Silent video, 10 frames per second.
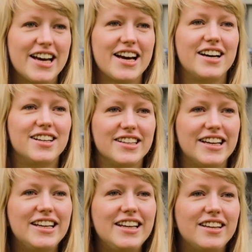And
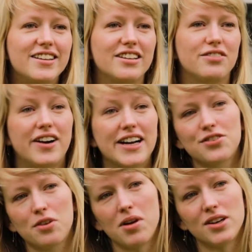he needed advice
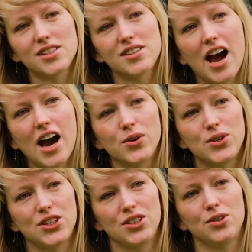from us how
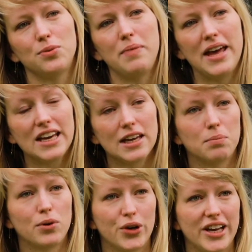to make
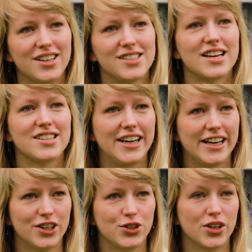employees
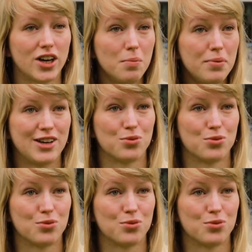adhere to the company